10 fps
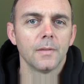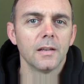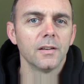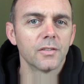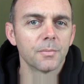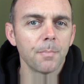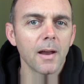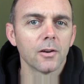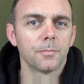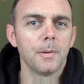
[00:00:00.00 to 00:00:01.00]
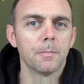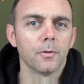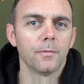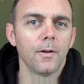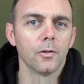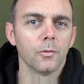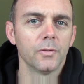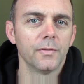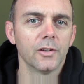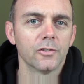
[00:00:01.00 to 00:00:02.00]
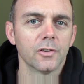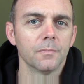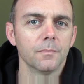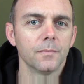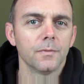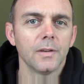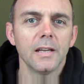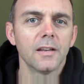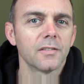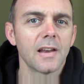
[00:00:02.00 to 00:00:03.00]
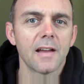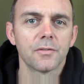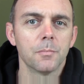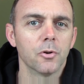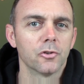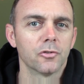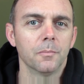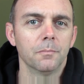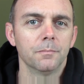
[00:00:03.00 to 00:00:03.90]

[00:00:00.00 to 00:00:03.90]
and inspires people to follow his vision. He doesn't have to push them.